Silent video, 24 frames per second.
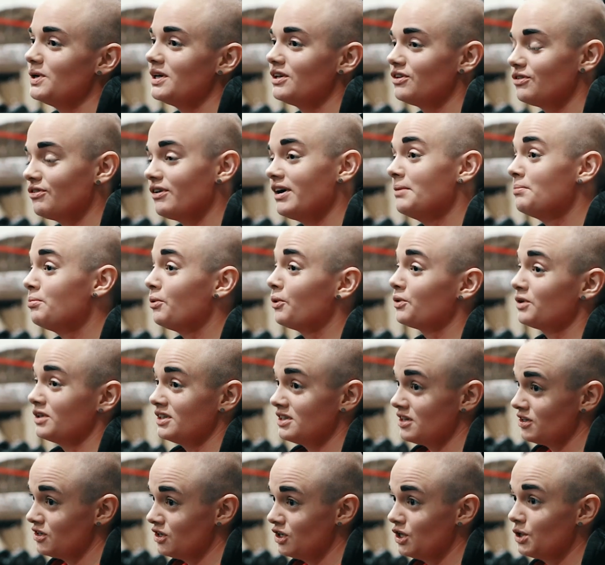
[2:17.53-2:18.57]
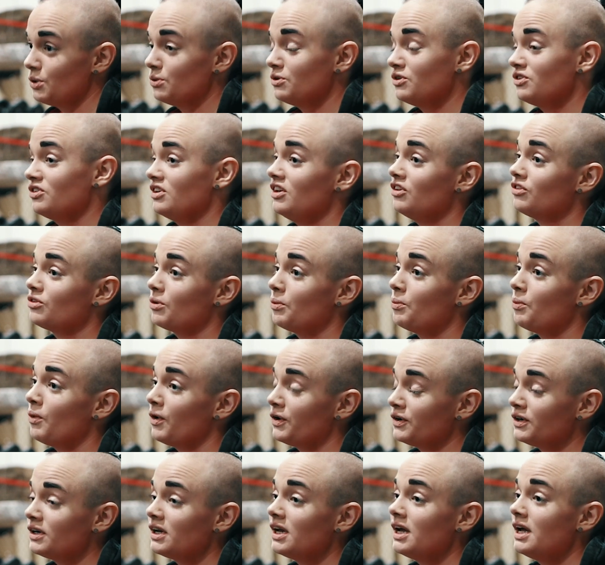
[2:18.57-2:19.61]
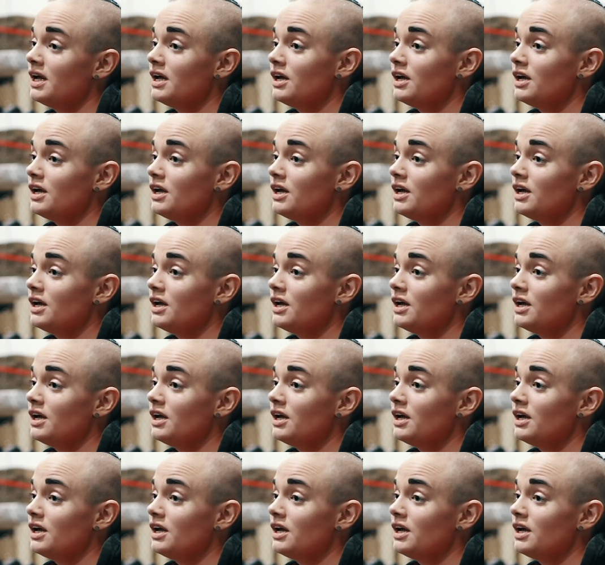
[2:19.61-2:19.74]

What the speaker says: it's very important that you go and see someone